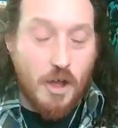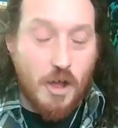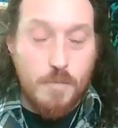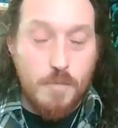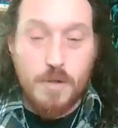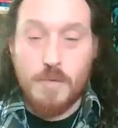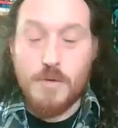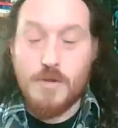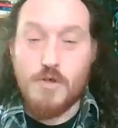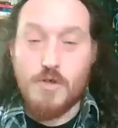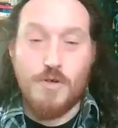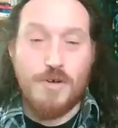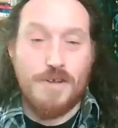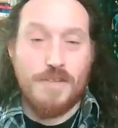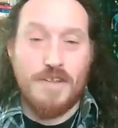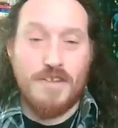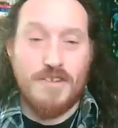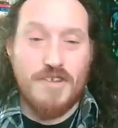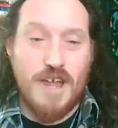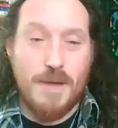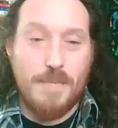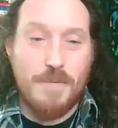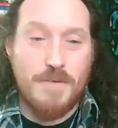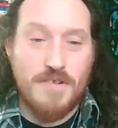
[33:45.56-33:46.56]
hope you enjoyed
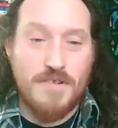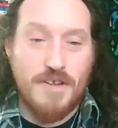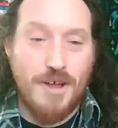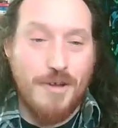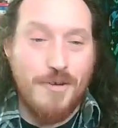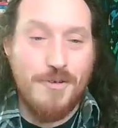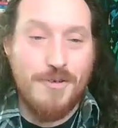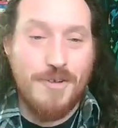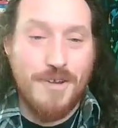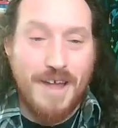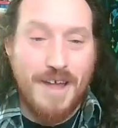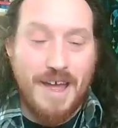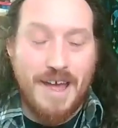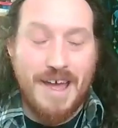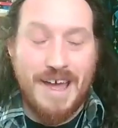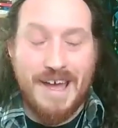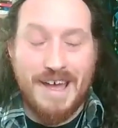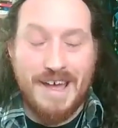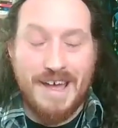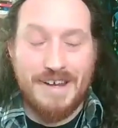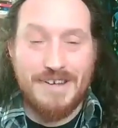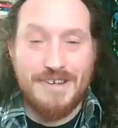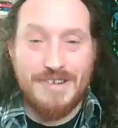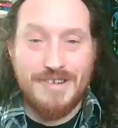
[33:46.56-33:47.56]
this episode,
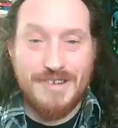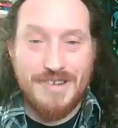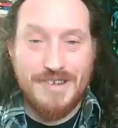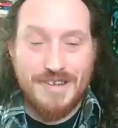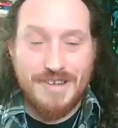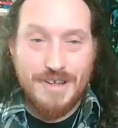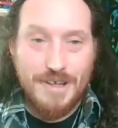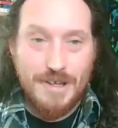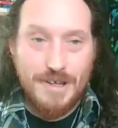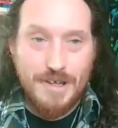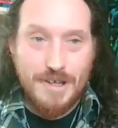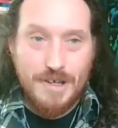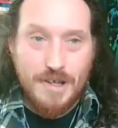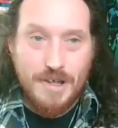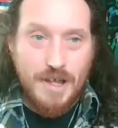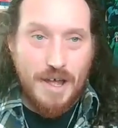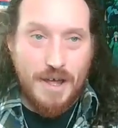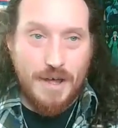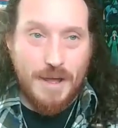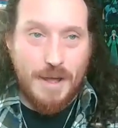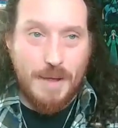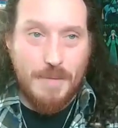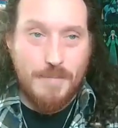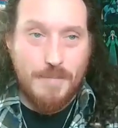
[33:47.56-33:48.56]
and
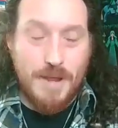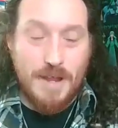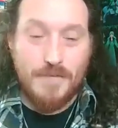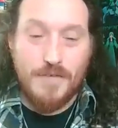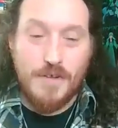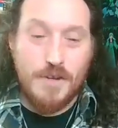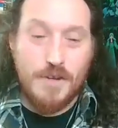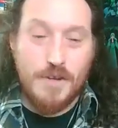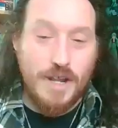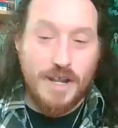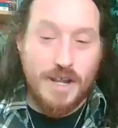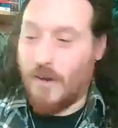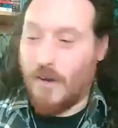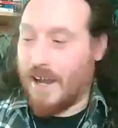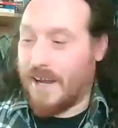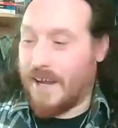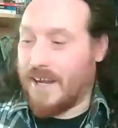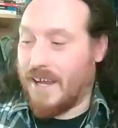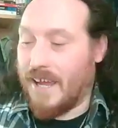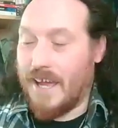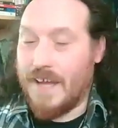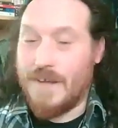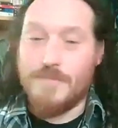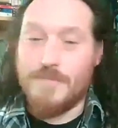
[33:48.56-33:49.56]
um, if you did
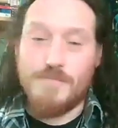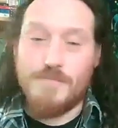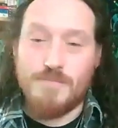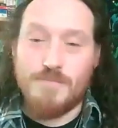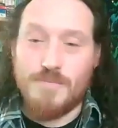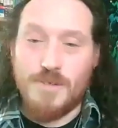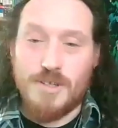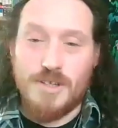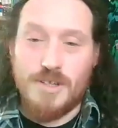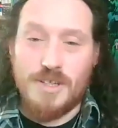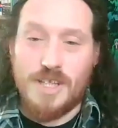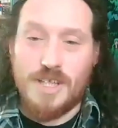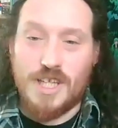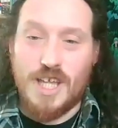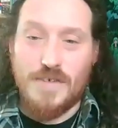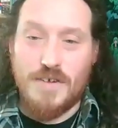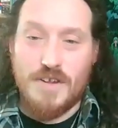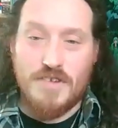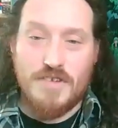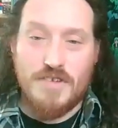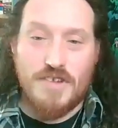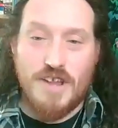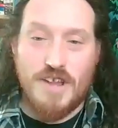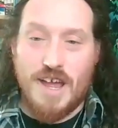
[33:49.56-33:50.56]
like it, give
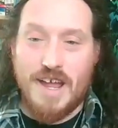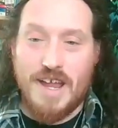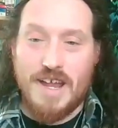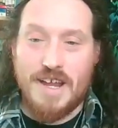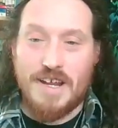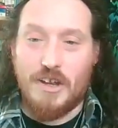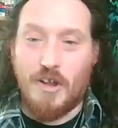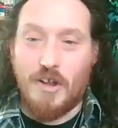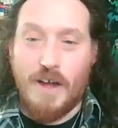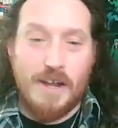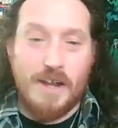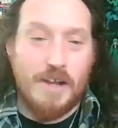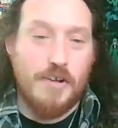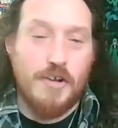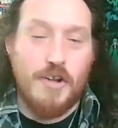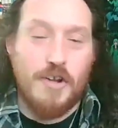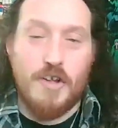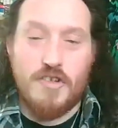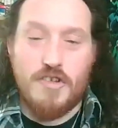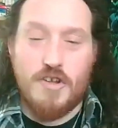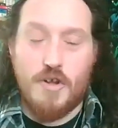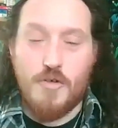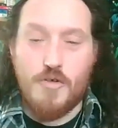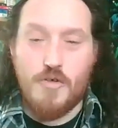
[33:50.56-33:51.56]
us a like on
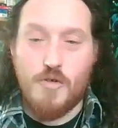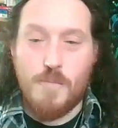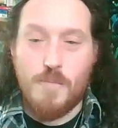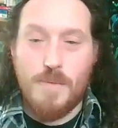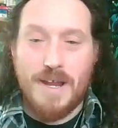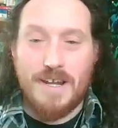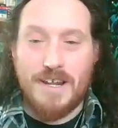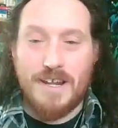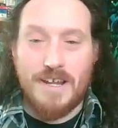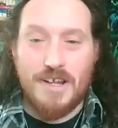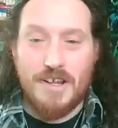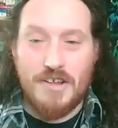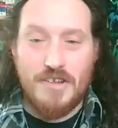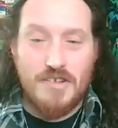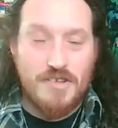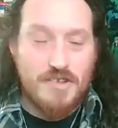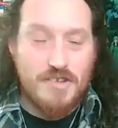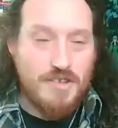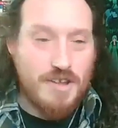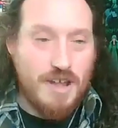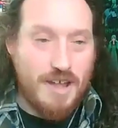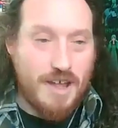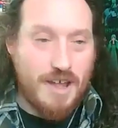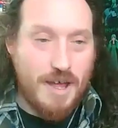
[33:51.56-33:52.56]
our social
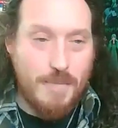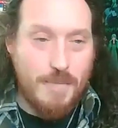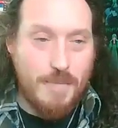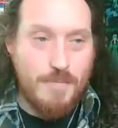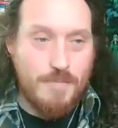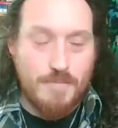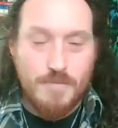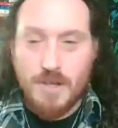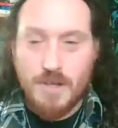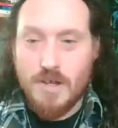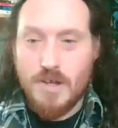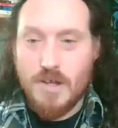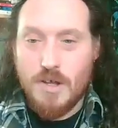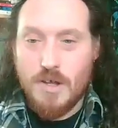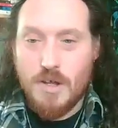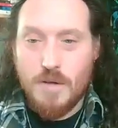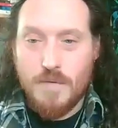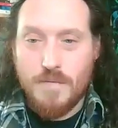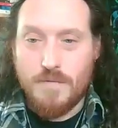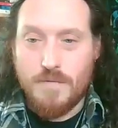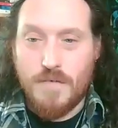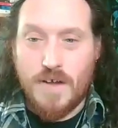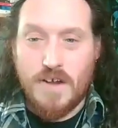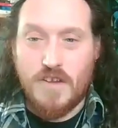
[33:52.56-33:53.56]
medias: um,
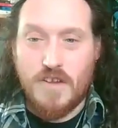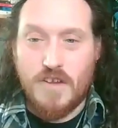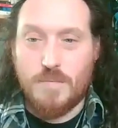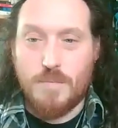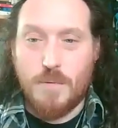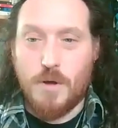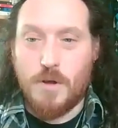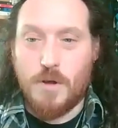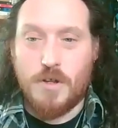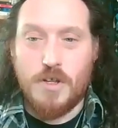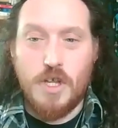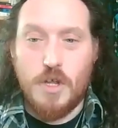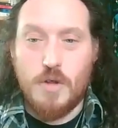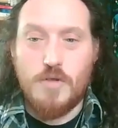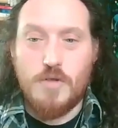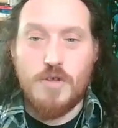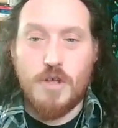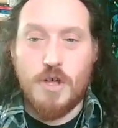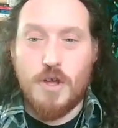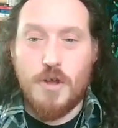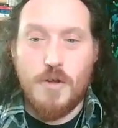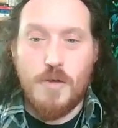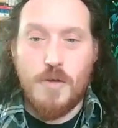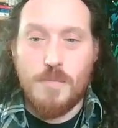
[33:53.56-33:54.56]
Facebook,
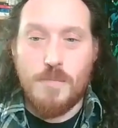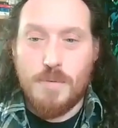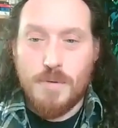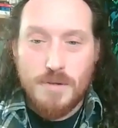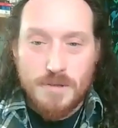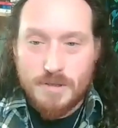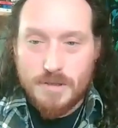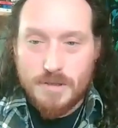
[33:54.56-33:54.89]
YouTube.